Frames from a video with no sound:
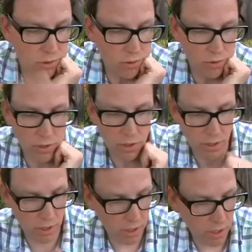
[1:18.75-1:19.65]
on.
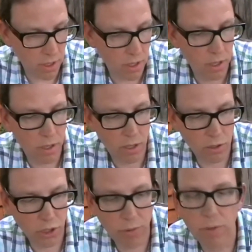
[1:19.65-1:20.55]
I'll
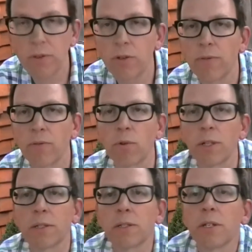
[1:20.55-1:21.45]
show you a few different
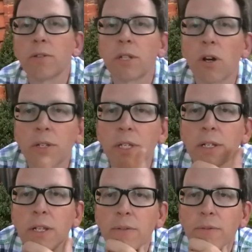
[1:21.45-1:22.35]
ones so you start to get
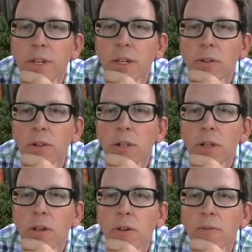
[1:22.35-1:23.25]
a feel
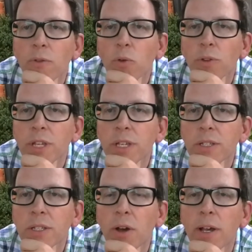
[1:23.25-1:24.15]
for the
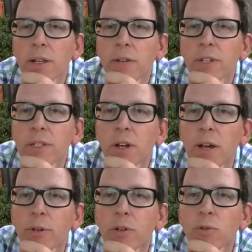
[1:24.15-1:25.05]
style of these
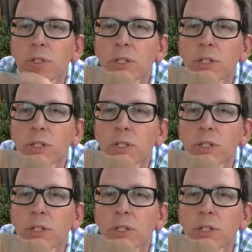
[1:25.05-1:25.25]
hypocaust